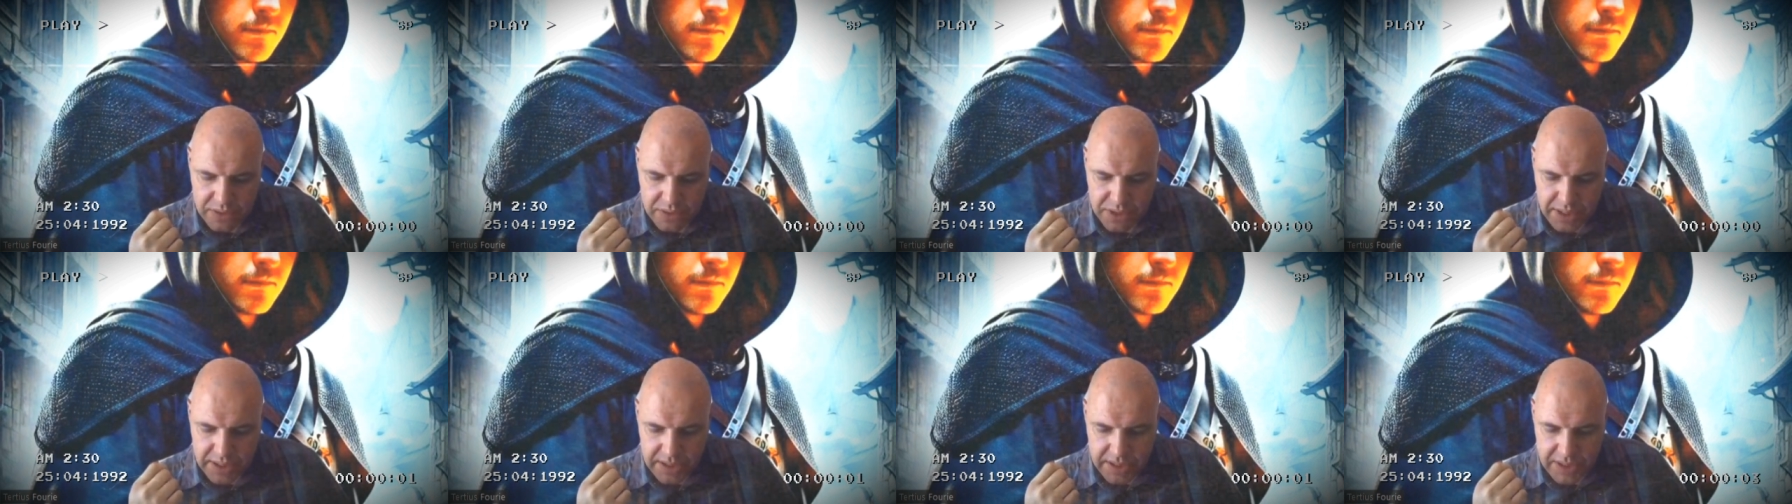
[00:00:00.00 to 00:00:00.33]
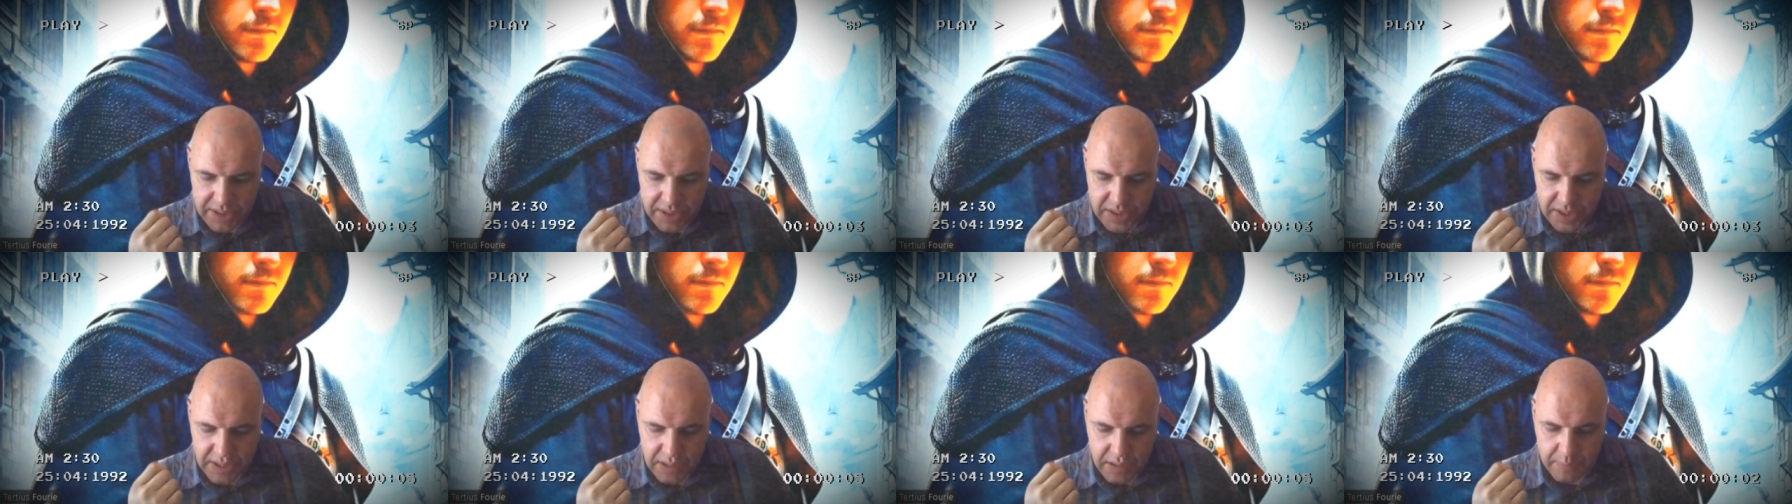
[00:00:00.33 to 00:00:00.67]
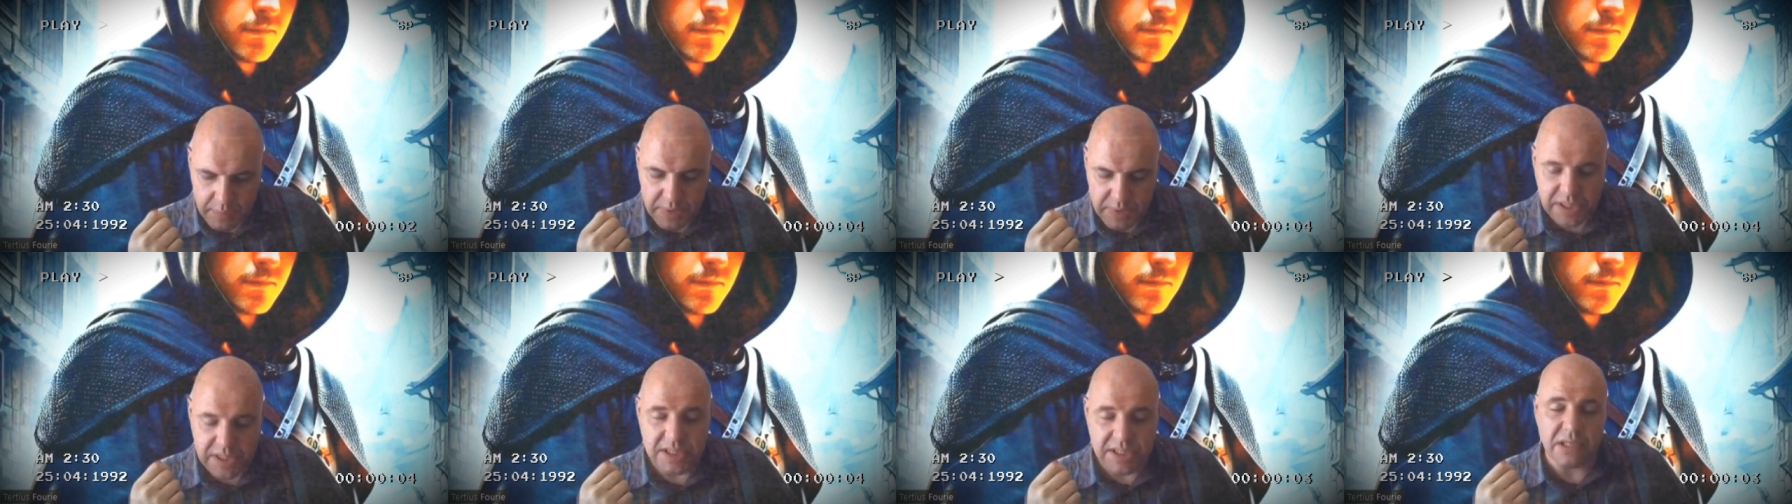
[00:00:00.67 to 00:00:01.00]
She has set
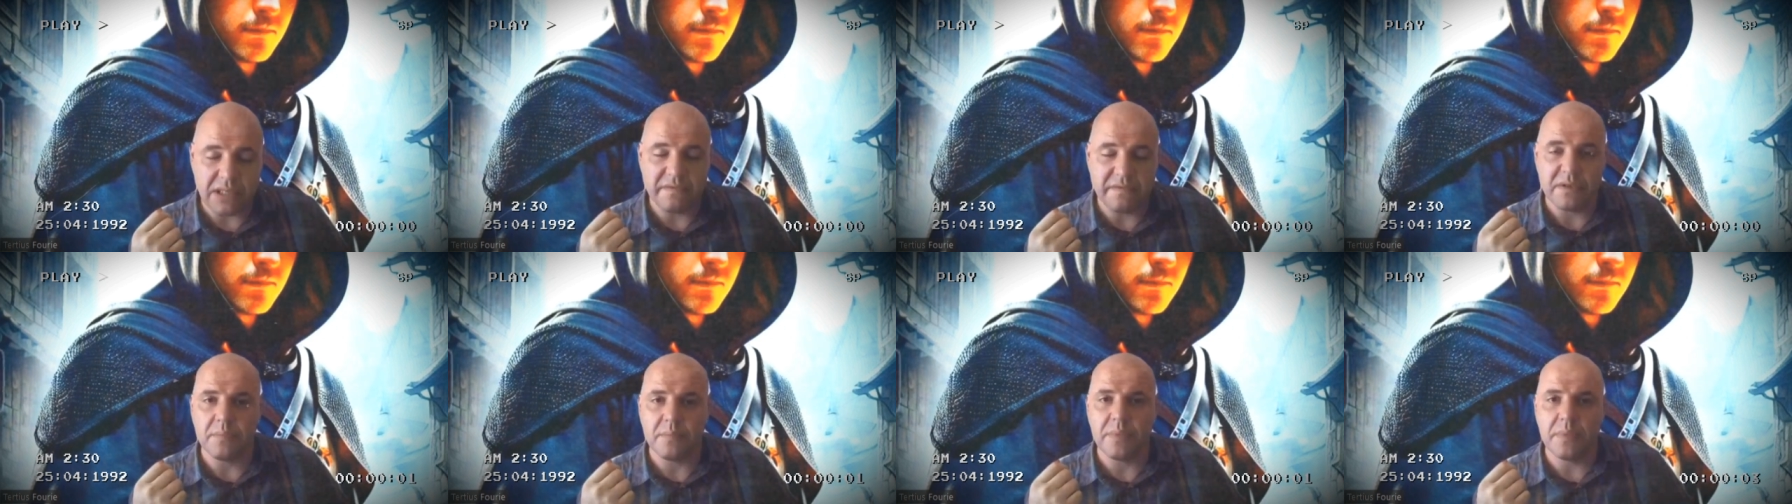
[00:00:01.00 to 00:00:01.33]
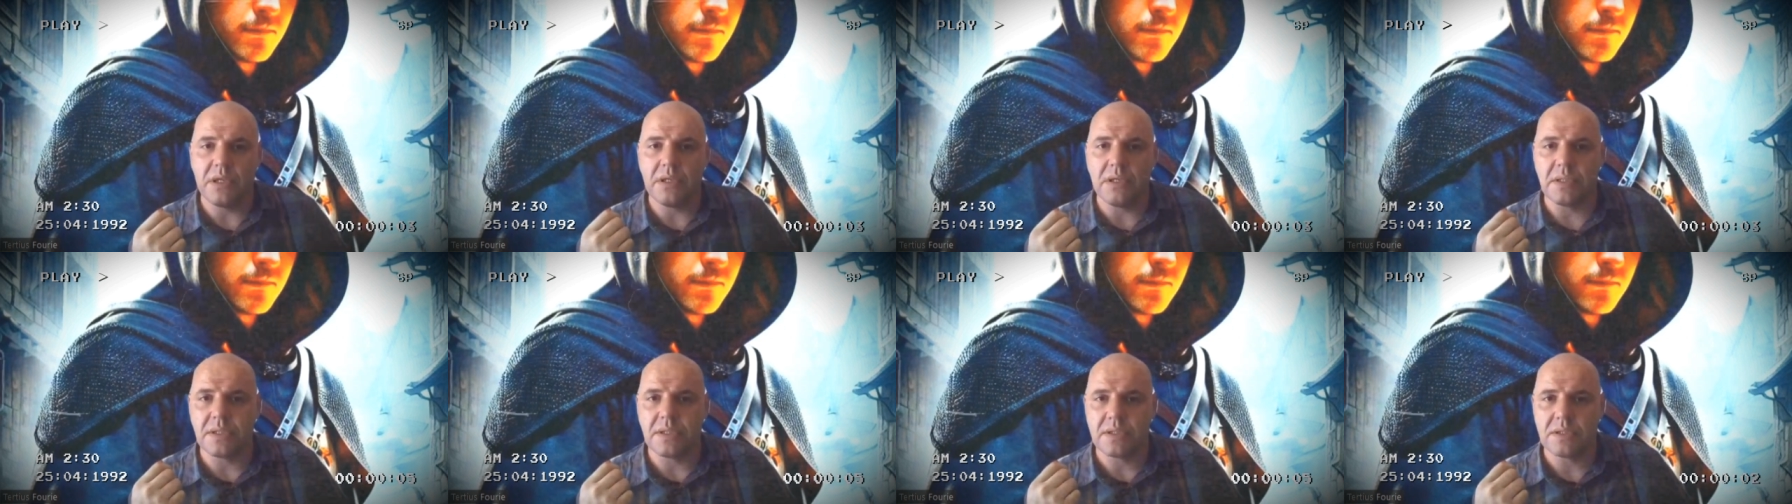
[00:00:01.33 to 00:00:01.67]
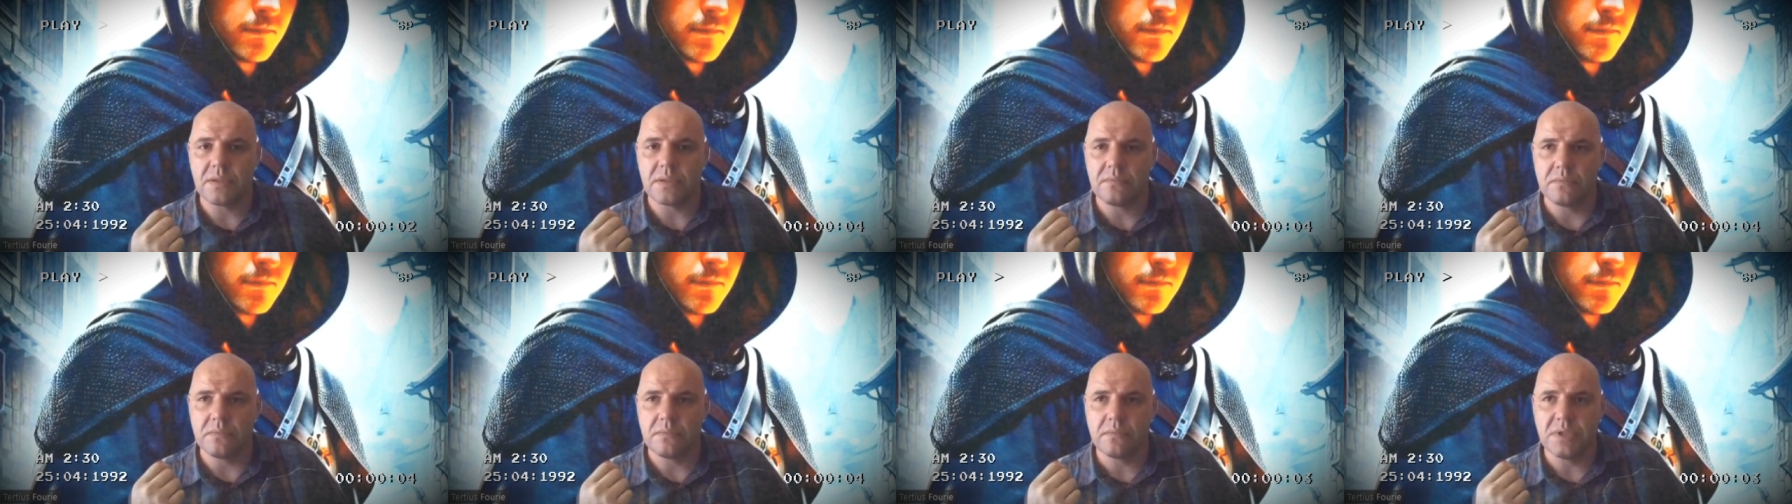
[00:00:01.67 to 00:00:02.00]
up its seven
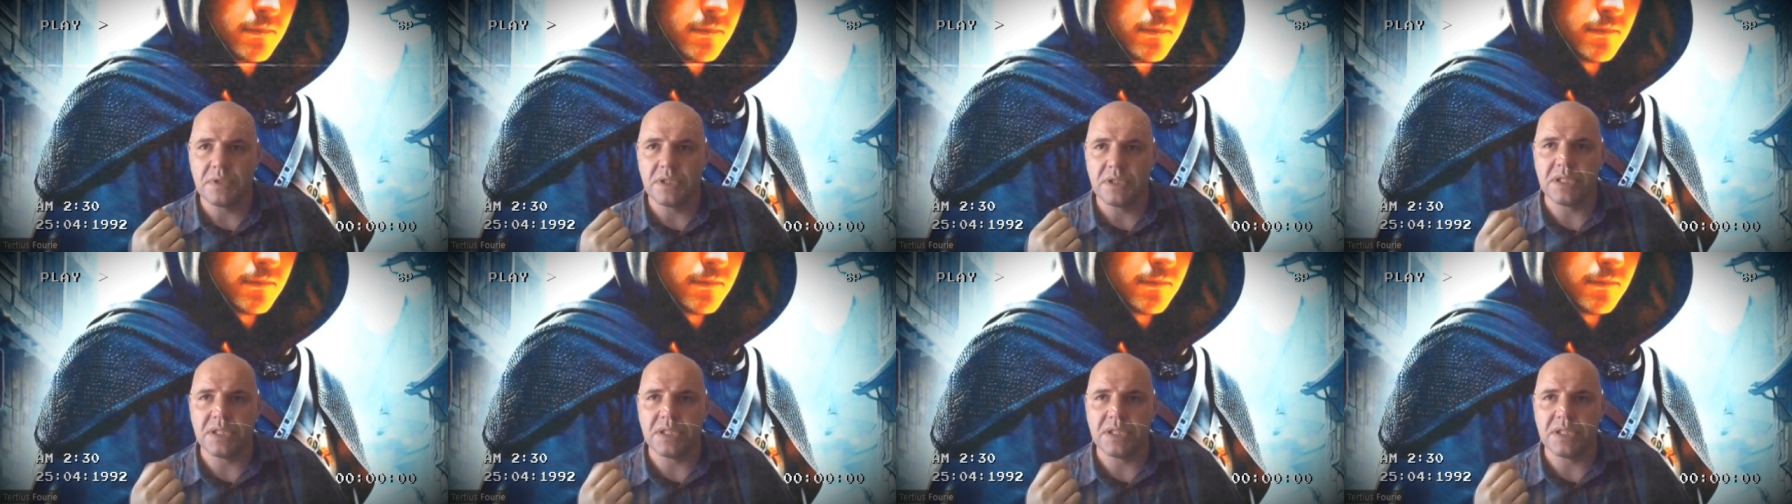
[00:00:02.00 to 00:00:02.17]
pillars.